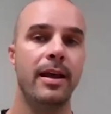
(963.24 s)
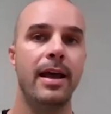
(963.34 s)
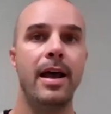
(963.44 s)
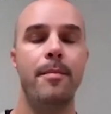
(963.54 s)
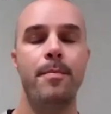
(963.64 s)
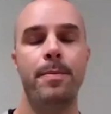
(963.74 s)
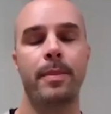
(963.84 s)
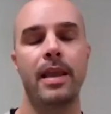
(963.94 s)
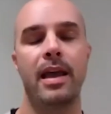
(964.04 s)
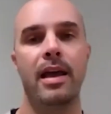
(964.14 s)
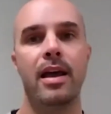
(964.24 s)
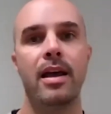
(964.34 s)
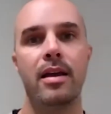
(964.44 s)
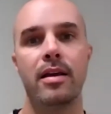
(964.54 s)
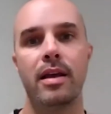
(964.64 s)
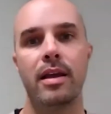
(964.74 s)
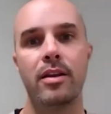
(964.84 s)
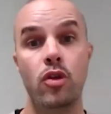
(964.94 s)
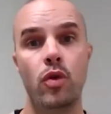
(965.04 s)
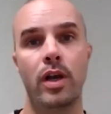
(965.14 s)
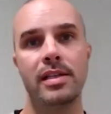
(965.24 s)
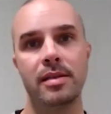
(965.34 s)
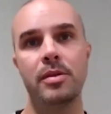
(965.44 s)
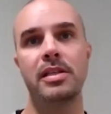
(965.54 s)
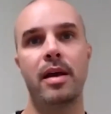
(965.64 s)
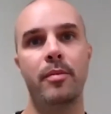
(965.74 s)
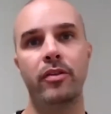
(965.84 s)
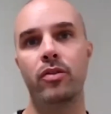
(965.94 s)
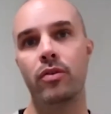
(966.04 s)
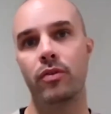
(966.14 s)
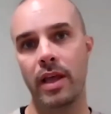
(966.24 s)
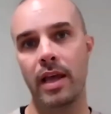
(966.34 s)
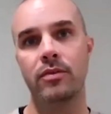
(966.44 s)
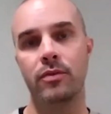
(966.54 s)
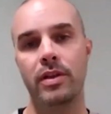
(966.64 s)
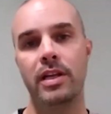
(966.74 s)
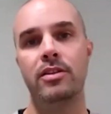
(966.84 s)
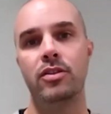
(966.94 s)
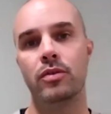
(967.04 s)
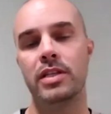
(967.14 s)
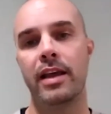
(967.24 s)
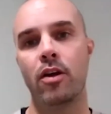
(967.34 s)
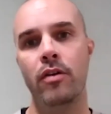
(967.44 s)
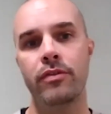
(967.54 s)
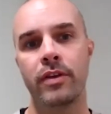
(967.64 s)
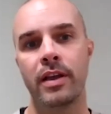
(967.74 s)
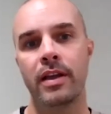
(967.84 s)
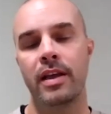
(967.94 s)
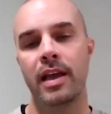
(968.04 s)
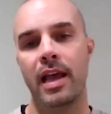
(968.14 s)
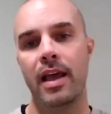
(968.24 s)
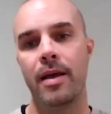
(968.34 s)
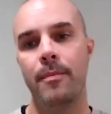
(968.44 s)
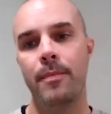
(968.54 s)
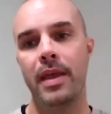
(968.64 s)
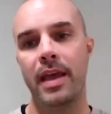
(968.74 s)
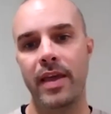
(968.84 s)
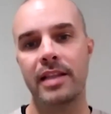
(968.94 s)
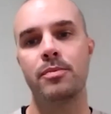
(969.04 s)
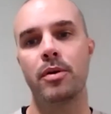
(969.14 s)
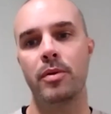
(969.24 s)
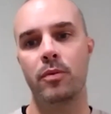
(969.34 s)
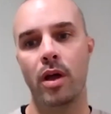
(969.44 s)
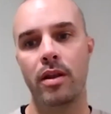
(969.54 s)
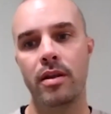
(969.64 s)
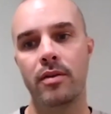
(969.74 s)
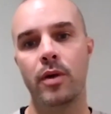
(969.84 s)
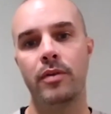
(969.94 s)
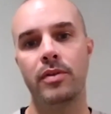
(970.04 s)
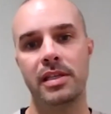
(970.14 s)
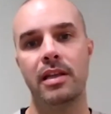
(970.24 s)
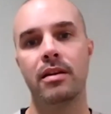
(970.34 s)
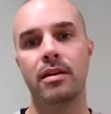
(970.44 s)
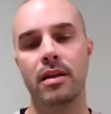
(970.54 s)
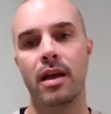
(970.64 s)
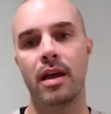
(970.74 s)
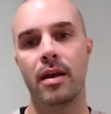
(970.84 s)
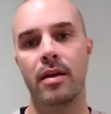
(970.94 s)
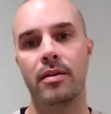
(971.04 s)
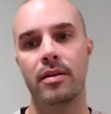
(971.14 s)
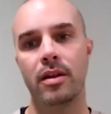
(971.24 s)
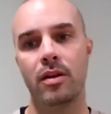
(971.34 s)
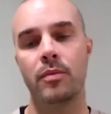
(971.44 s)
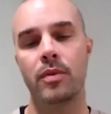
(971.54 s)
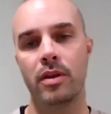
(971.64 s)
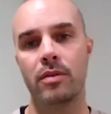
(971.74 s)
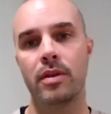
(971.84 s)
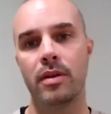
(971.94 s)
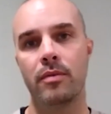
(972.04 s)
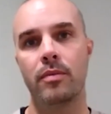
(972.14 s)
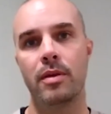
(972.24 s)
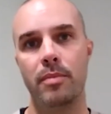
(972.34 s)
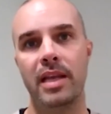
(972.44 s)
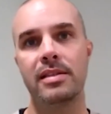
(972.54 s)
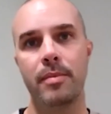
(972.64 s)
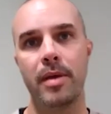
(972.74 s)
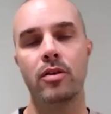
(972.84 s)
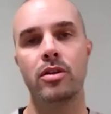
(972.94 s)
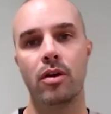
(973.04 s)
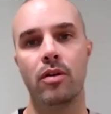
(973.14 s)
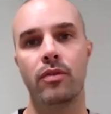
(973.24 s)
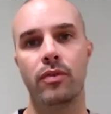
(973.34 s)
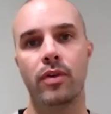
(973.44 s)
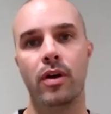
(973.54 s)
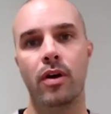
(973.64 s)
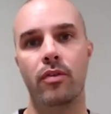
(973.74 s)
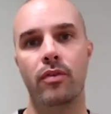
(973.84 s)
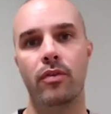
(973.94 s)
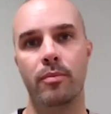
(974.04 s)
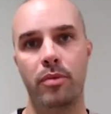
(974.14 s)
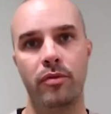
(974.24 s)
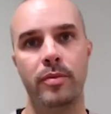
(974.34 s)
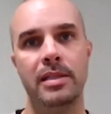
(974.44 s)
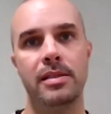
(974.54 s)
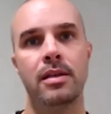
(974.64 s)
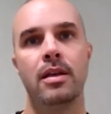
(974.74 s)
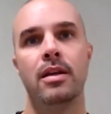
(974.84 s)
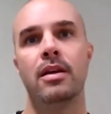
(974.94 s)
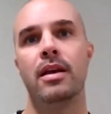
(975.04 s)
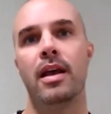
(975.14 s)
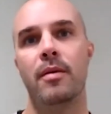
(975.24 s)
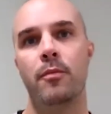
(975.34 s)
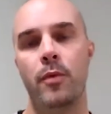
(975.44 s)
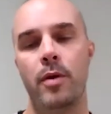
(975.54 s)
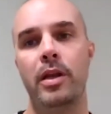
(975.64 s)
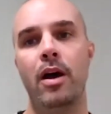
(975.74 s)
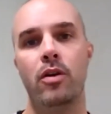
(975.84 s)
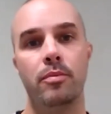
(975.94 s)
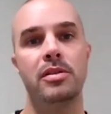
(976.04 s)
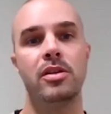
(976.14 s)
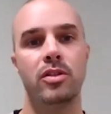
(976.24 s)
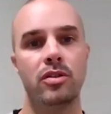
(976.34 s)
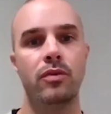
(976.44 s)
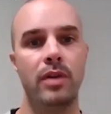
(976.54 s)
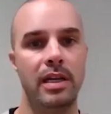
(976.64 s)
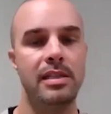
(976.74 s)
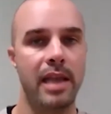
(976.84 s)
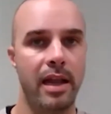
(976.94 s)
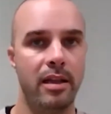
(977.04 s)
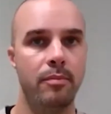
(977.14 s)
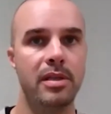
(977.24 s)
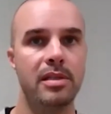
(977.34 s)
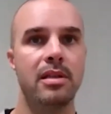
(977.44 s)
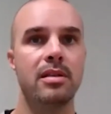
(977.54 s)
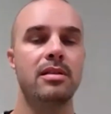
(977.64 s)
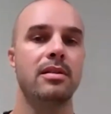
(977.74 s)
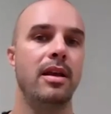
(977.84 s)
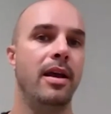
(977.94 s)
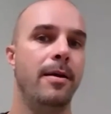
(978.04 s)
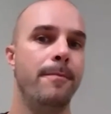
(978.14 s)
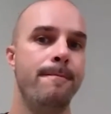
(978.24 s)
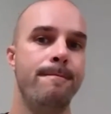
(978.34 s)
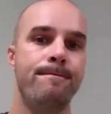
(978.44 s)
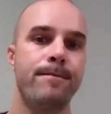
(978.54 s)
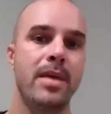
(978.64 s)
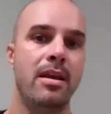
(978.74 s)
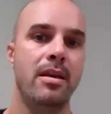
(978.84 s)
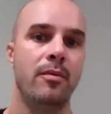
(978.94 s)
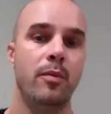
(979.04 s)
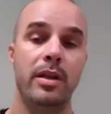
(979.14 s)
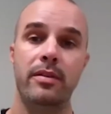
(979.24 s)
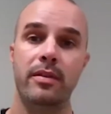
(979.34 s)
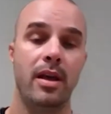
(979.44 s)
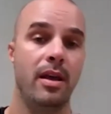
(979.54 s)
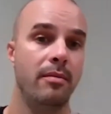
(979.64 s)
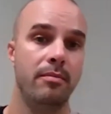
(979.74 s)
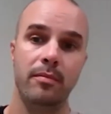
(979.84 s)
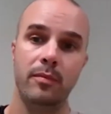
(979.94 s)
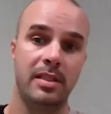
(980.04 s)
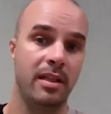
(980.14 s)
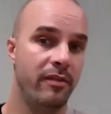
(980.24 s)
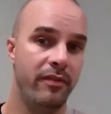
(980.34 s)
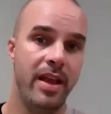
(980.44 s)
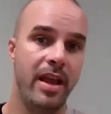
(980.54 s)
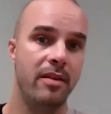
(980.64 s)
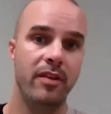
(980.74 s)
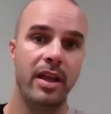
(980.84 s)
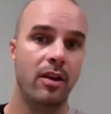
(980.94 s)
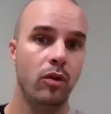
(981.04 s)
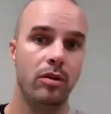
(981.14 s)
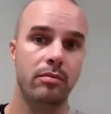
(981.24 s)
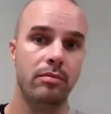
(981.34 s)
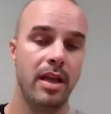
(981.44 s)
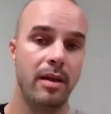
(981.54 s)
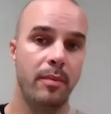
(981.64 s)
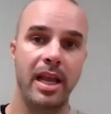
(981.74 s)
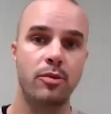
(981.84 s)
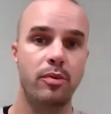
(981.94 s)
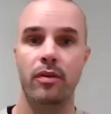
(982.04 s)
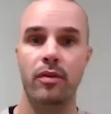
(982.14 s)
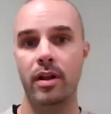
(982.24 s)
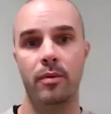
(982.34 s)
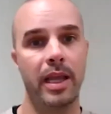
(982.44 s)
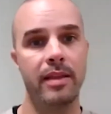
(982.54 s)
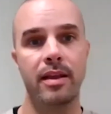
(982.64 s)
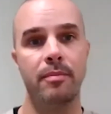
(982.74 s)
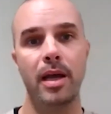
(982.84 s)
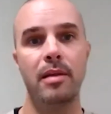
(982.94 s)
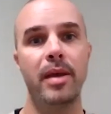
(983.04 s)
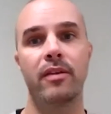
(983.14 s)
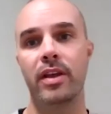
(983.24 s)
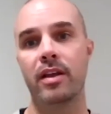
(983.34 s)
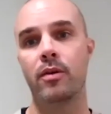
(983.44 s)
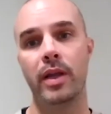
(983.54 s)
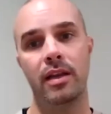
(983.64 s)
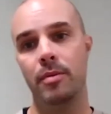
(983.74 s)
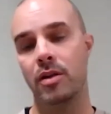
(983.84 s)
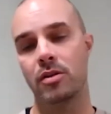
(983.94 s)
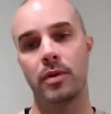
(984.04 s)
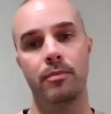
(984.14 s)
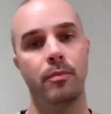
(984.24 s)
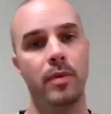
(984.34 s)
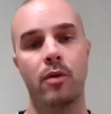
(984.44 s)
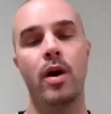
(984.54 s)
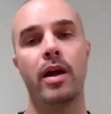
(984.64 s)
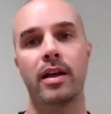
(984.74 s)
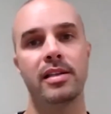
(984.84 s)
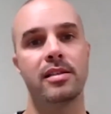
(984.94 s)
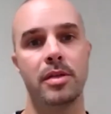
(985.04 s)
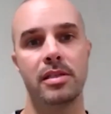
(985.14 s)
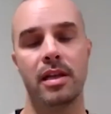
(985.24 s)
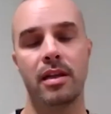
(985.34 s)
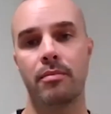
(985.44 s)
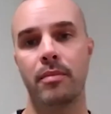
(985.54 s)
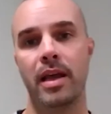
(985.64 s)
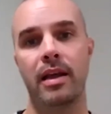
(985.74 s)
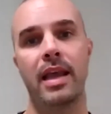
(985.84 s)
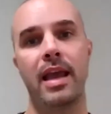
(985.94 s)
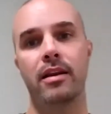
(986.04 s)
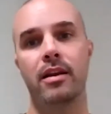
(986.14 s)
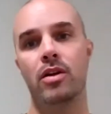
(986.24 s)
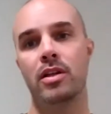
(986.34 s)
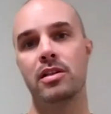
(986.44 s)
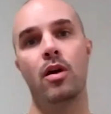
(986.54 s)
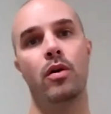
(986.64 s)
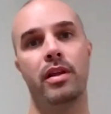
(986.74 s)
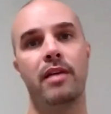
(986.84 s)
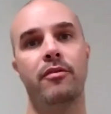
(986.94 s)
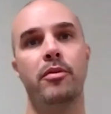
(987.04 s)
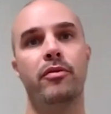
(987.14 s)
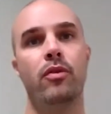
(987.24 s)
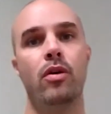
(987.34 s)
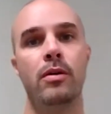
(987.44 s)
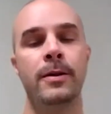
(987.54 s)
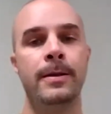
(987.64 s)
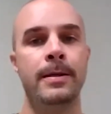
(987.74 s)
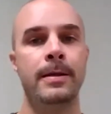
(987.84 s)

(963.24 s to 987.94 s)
um, uh, new customers coming through for that really to take off. Um, and that's probably one where we've seen, uh, you know, the, the, the, biggest amount of, of improvements, um, where we're now in a position to really scale that business um, with uh, still a very, very good um, cash profile. We get that money back very quickly because we're acquiring customers at a, at a CAC now that's lower than ever before,